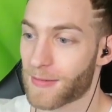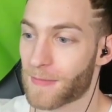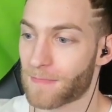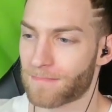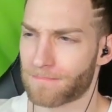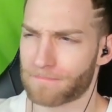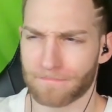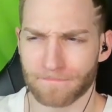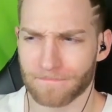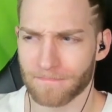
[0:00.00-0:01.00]
in
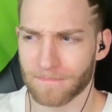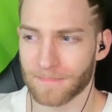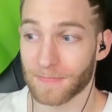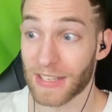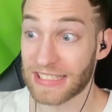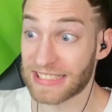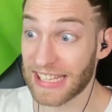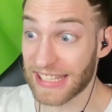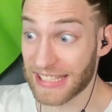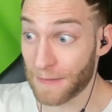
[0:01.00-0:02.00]
1964. It was
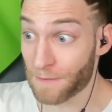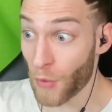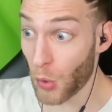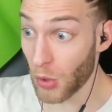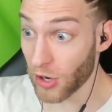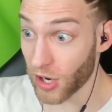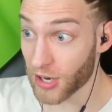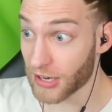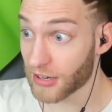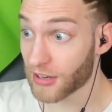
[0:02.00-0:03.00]
released in
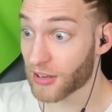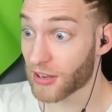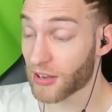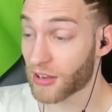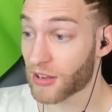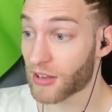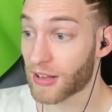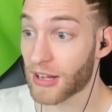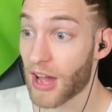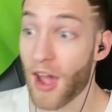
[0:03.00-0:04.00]
1993.
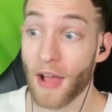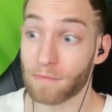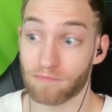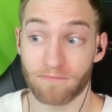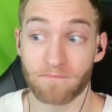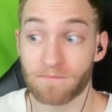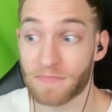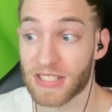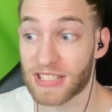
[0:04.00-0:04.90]
What the hell happened?